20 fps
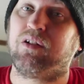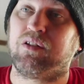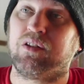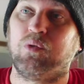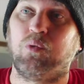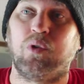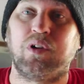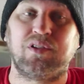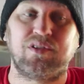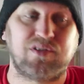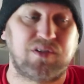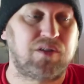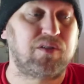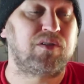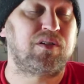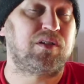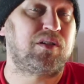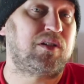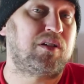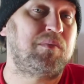are the ones that are
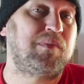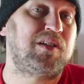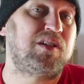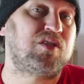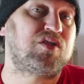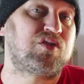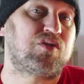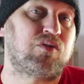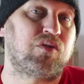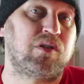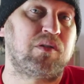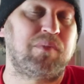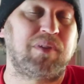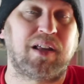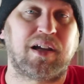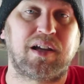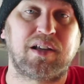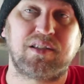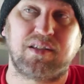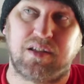going to be in the story, but
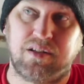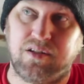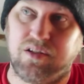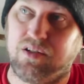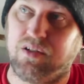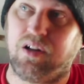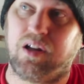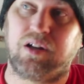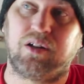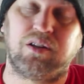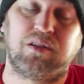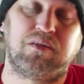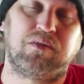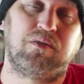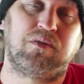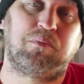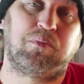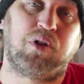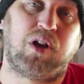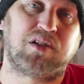like I said, you still got to go through
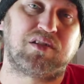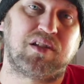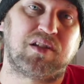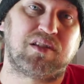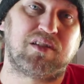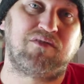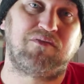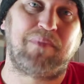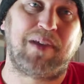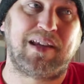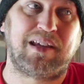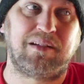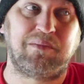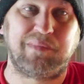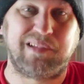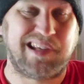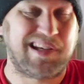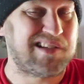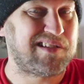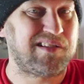the process of making them.
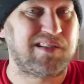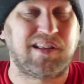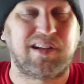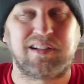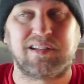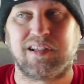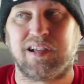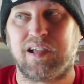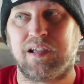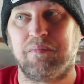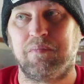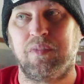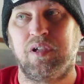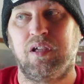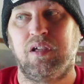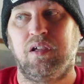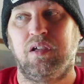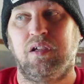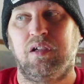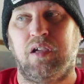It takes a lot of time.
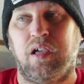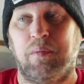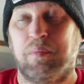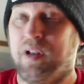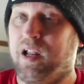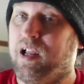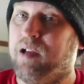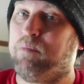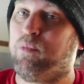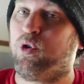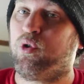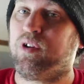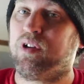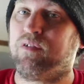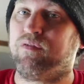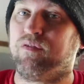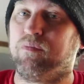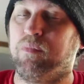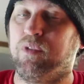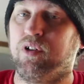But I am already
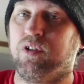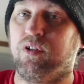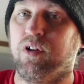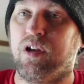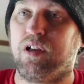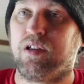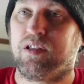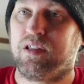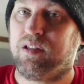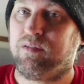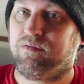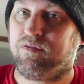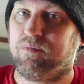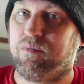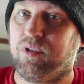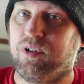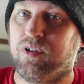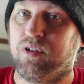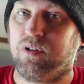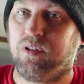getting
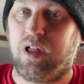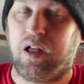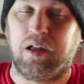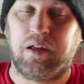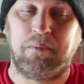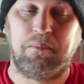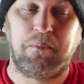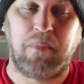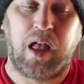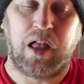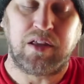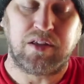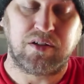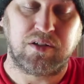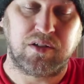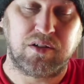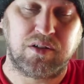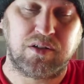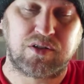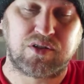familiar. I've
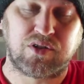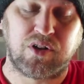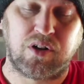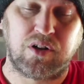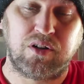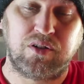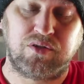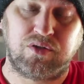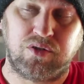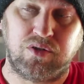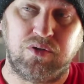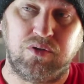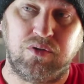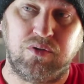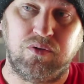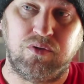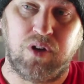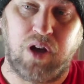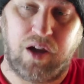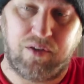
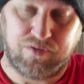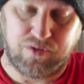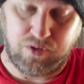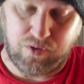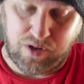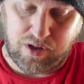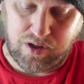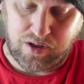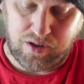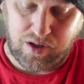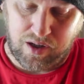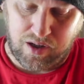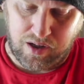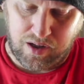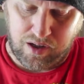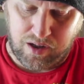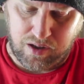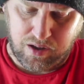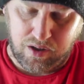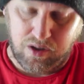created
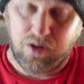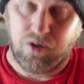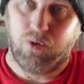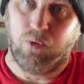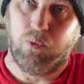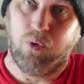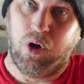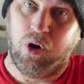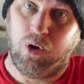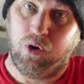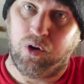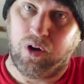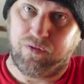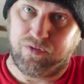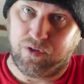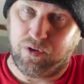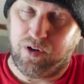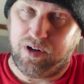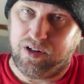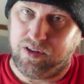a rogue,
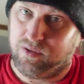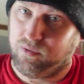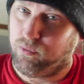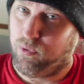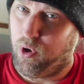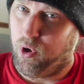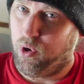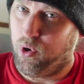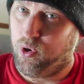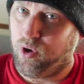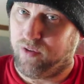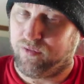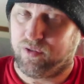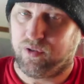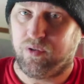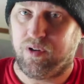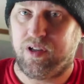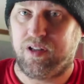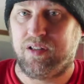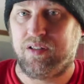I've created the rogue, I've
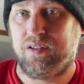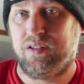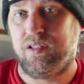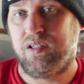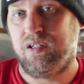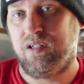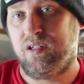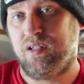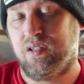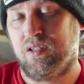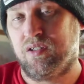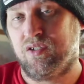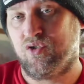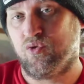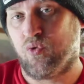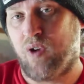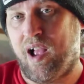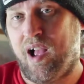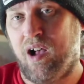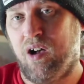created the
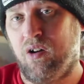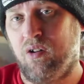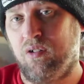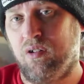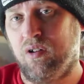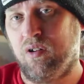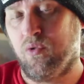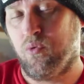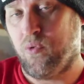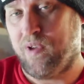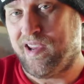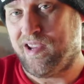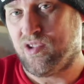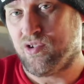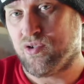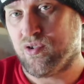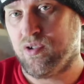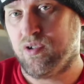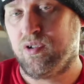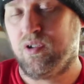drow
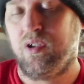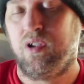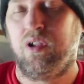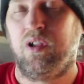ranger,